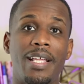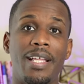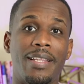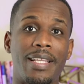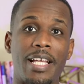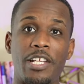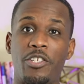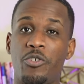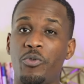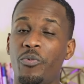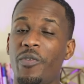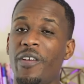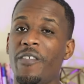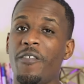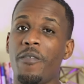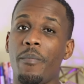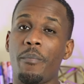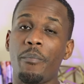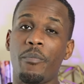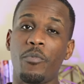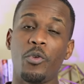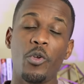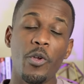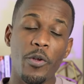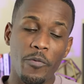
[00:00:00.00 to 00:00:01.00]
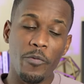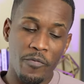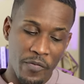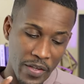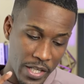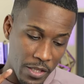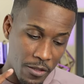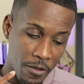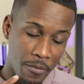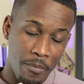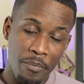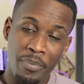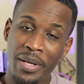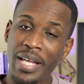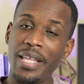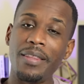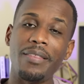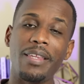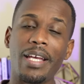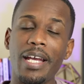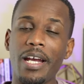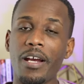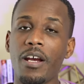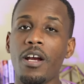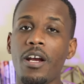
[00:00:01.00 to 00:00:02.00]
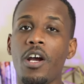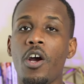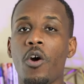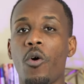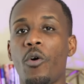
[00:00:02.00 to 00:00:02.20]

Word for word: that you've even you've either been there